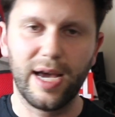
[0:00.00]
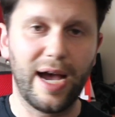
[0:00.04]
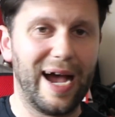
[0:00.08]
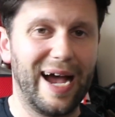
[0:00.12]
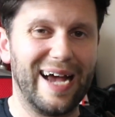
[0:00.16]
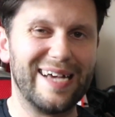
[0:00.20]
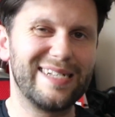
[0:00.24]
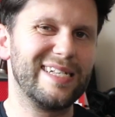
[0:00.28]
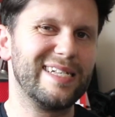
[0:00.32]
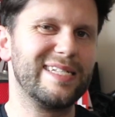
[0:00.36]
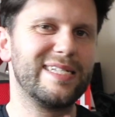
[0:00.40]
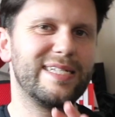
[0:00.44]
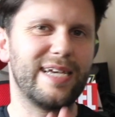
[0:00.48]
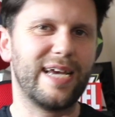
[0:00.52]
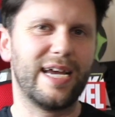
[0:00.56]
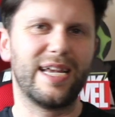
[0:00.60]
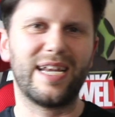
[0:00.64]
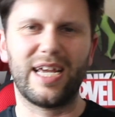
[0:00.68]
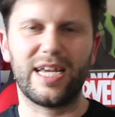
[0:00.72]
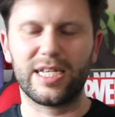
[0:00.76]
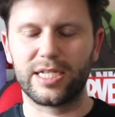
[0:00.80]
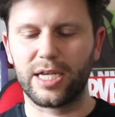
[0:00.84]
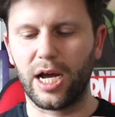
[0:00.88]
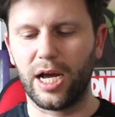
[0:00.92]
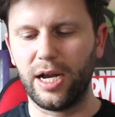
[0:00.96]
As I said,
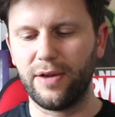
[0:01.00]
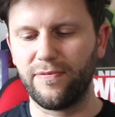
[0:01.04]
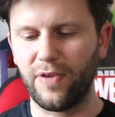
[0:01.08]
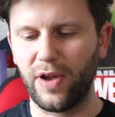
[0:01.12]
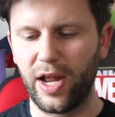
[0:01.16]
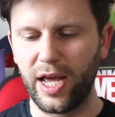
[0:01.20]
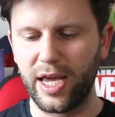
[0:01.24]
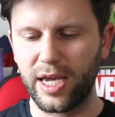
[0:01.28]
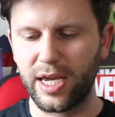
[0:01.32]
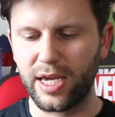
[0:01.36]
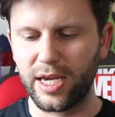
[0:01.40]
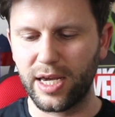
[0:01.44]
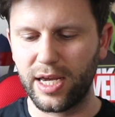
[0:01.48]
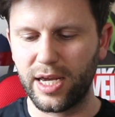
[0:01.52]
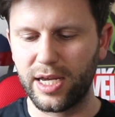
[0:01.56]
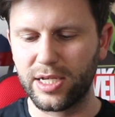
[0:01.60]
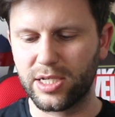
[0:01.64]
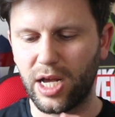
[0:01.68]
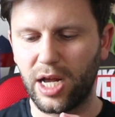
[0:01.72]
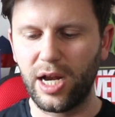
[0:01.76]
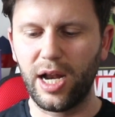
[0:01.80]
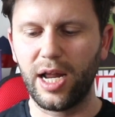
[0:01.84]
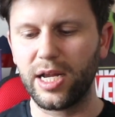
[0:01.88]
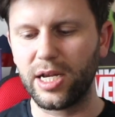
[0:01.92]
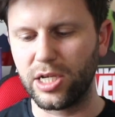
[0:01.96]
it's kind of like it's
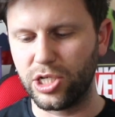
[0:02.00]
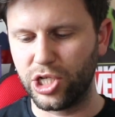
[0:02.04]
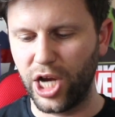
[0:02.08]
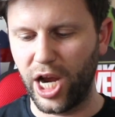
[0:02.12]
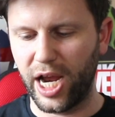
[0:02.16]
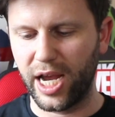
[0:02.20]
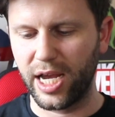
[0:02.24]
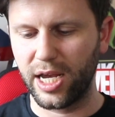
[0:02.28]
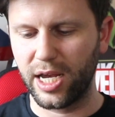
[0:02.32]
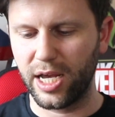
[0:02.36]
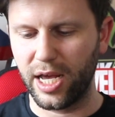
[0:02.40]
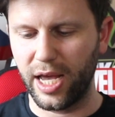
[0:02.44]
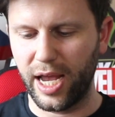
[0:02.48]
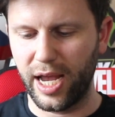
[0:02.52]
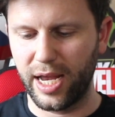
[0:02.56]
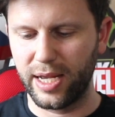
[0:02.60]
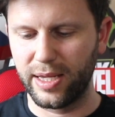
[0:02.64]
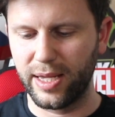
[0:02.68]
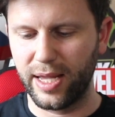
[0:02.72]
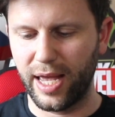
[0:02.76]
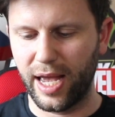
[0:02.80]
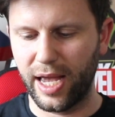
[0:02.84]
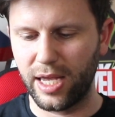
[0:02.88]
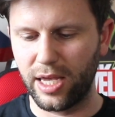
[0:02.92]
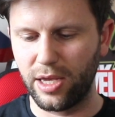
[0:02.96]
kind of like Jenga
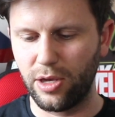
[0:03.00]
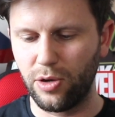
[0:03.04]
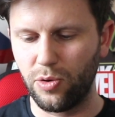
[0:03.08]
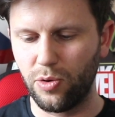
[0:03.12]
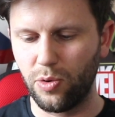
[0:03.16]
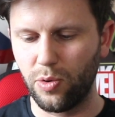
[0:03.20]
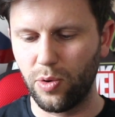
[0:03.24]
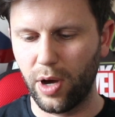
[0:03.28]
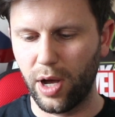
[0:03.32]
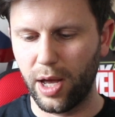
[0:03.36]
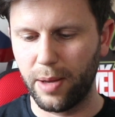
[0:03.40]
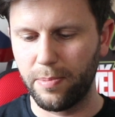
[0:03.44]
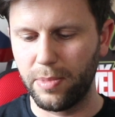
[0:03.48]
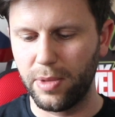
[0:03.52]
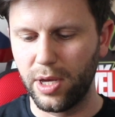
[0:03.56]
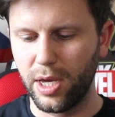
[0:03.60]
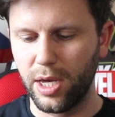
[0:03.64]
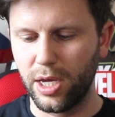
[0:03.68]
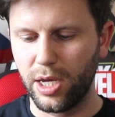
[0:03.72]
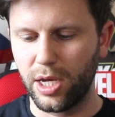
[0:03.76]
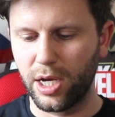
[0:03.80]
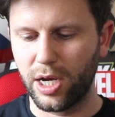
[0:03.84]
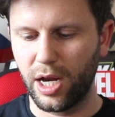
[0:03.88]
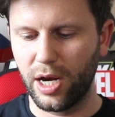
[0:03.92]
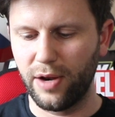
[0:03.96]
in that you um,
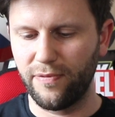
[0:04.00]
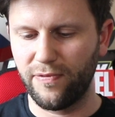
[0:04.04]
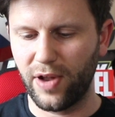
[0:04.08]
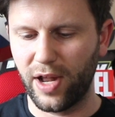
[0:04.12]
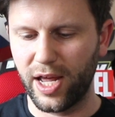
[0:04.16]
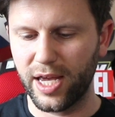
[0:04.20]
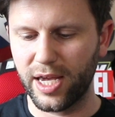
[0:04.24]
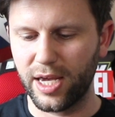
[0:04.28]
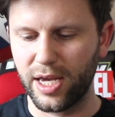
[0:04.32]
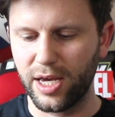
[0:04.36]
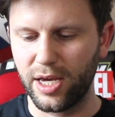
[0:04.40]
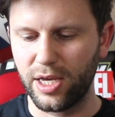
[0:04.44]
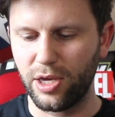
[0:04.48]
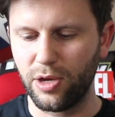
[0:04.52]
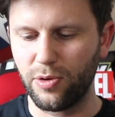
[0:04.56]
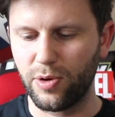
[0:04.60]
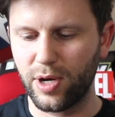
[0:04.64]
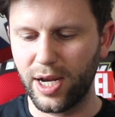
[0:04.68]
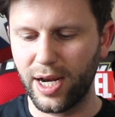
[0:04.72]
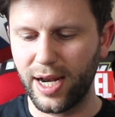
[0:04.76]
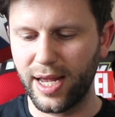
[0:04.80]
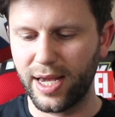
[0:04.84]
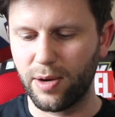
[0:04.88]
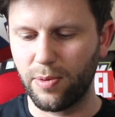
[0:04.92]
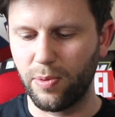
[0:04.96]
you kind of like you
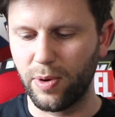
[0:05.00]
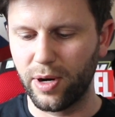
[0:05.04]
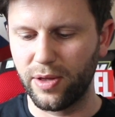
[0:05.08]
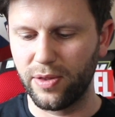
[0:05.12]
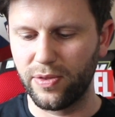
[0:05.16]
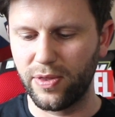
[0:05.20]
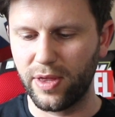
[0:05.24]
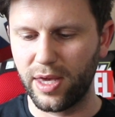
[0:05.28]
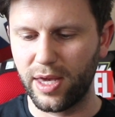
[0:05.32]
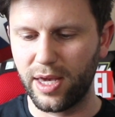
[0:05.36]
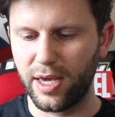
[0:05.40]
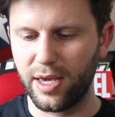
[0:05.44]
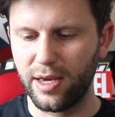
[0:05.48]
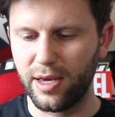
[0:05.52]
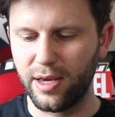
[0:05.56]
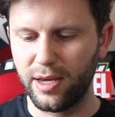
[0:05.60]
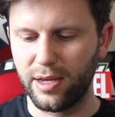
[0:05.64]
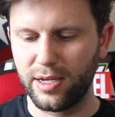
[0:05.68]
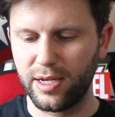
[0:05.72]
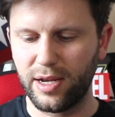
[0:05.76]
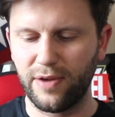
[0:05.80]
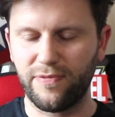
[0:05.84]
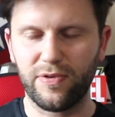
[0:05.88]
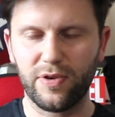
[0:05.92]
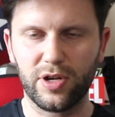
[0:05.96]
click one of the
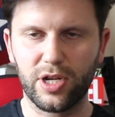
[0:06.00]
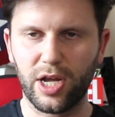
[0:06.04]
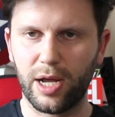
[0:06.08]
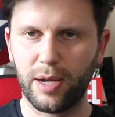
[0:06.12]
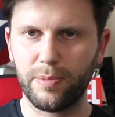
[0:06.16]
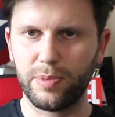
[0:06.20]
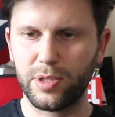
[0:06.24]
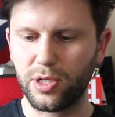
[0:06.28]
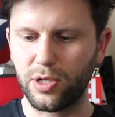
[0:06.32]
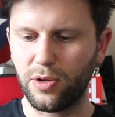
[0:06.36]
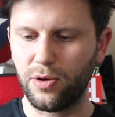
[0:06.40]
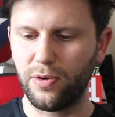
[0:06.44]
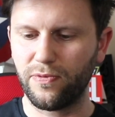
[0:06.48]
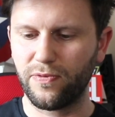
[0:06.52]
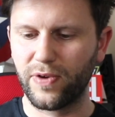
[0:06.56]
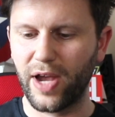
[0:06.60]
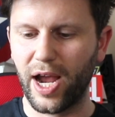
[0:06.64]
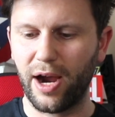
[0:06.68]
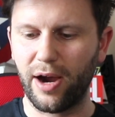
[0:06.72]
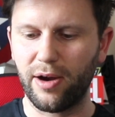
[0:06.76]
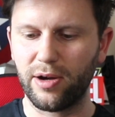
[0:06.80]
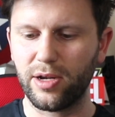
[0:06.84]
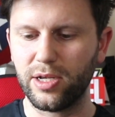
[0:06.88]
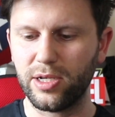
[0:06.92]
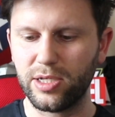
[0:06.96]
different types of
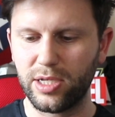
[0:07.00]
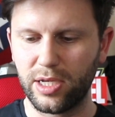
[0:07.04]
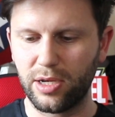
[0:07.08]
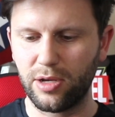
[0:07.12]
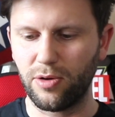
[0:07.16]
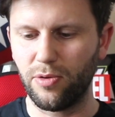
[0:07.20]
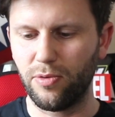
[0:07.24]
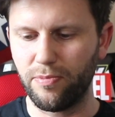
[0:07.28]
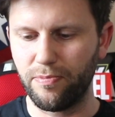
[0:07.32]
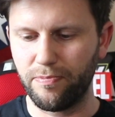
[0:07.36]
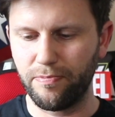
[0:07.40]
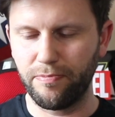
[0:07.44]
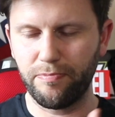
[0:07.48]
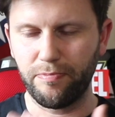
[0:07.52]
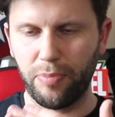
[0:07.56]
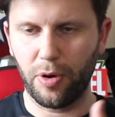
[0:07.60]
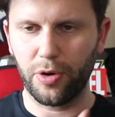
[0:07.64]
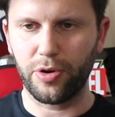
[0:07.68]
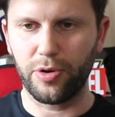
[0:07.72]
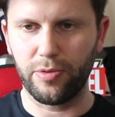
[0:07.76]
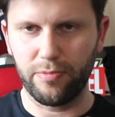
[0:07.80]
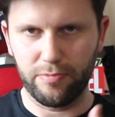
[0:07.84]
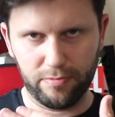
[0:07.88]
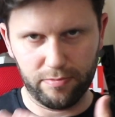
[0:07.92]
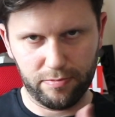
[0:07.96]
characters in your
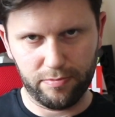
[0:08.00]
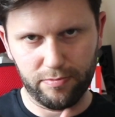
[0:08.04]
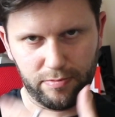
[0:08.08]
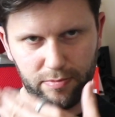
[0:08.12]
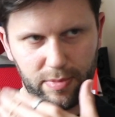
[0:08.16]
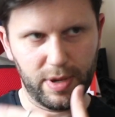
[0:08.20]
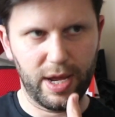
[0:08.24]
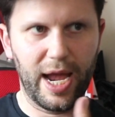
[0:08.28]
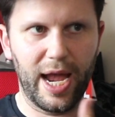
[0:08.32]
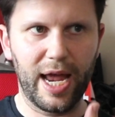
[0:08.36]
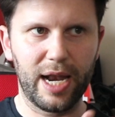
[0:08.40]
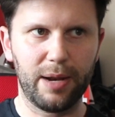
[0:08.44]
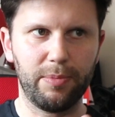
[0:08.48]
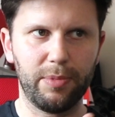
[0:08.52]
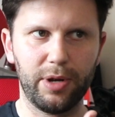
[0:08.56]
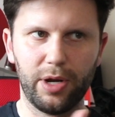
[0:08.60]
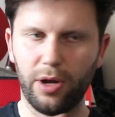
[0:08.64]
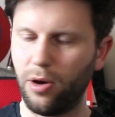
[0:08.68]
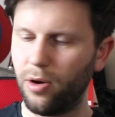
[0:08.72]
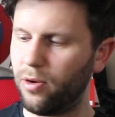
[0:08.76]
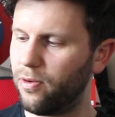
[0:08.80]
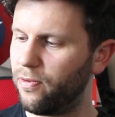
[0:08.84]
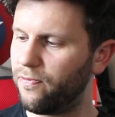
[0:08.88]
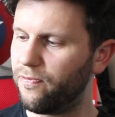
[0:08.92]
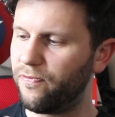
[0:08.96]
bottom element
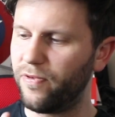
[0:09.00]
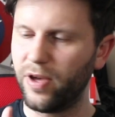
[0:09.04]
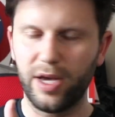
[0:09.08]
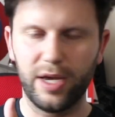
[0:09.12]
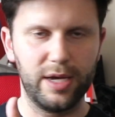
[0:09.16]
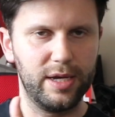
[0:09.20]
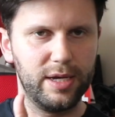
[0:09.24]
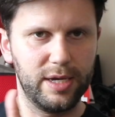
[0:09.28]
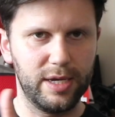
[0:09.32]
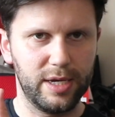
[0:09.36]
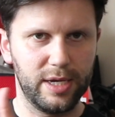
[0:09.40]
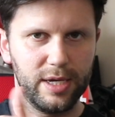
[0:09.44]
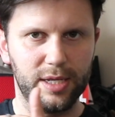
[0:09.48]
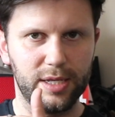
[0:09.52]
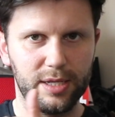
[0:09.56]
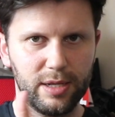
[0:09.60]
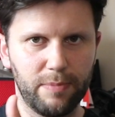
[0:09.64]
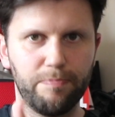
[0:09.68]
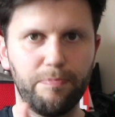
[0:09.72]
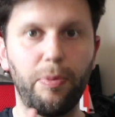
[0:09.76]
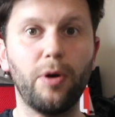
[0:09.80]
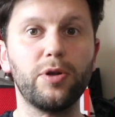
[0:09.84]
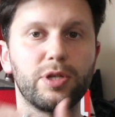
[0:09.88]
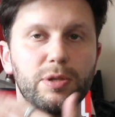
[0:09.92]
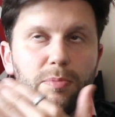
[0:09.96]
of uh, the
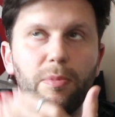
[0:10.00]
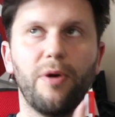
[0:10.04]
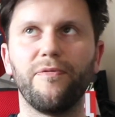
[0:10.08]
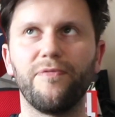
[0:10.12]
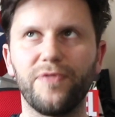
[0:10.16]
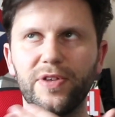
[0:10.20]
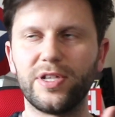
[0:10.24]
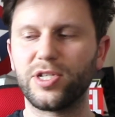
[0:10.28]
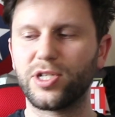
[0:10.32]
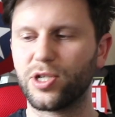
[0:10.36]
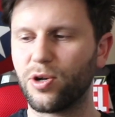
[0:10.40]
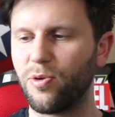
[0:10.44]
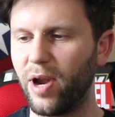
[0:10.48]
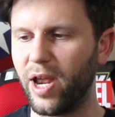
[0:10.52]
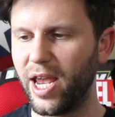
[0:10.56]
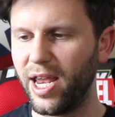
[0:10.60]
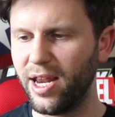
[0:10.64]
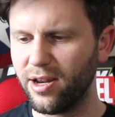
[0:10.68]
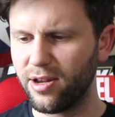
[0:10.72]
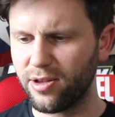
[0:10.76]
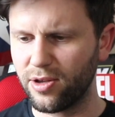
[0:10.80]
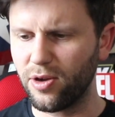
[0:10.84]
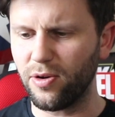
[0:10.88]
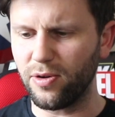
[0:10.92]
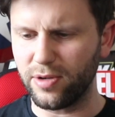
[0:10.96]
bottom of the
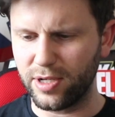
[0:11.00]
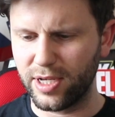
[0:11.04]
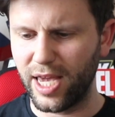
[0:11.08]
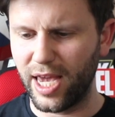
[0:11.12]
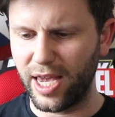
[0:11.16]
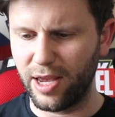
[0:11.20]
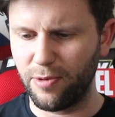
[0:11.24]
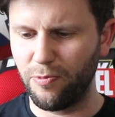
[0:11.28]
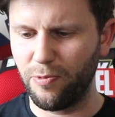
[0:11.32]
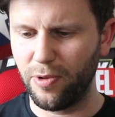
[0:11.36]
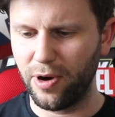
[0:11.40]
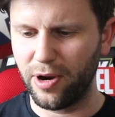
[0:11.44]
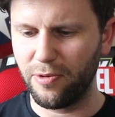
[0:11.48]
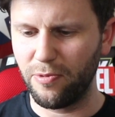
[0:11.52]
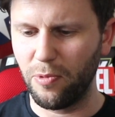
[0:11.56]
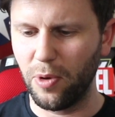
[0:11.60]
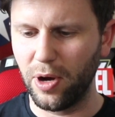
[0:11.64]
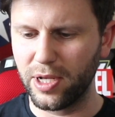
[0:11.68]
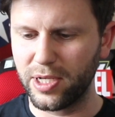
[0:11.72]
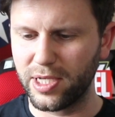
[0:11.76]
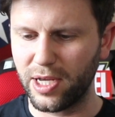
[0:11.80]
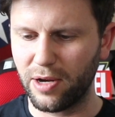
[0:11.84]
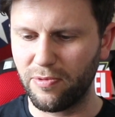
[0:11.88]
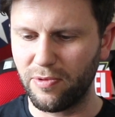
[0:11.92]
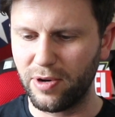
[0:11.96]
screen. God, to get your
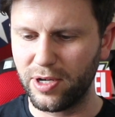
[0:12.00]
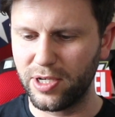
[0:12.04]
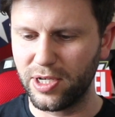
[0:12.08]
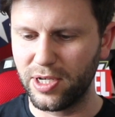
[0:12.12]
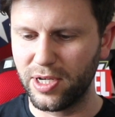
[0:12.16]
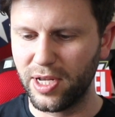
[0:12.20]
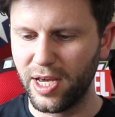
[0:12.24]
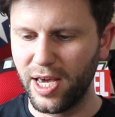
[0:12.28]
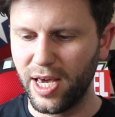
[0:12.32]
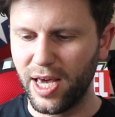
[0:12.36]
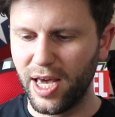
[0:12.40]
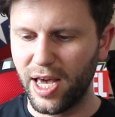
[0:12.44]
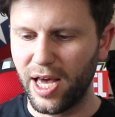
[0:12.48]
words out, Richard.